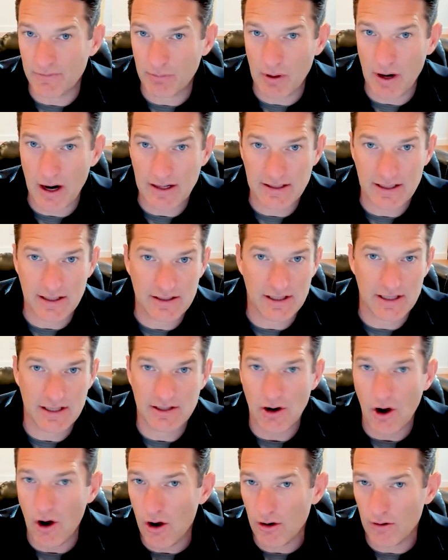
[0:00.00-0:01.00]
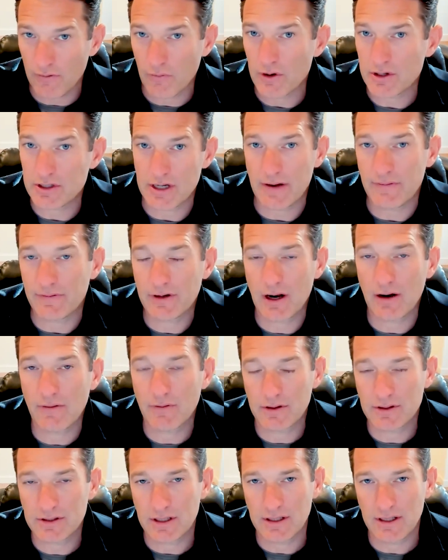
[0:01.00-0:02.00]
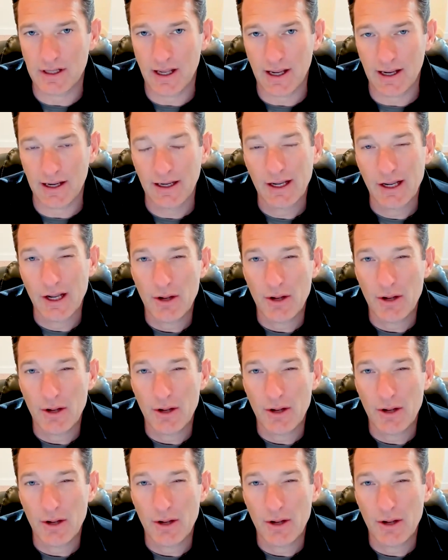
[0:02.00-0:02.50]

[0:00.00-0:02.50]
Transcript: processes, all of which I've covered today,